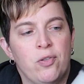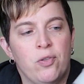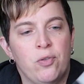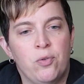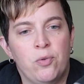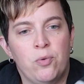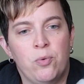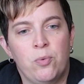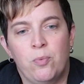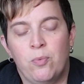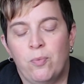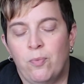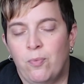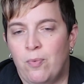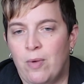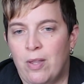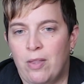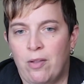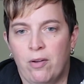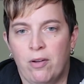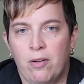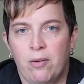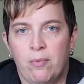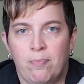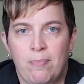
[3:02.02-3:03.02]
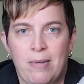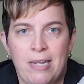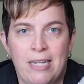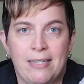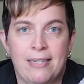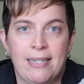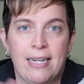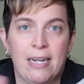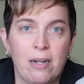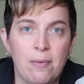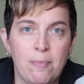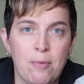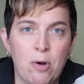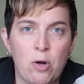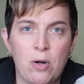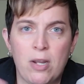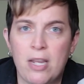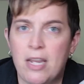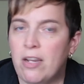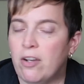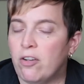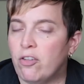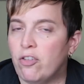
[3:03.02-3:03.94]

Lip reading: So whether it be a ceremony,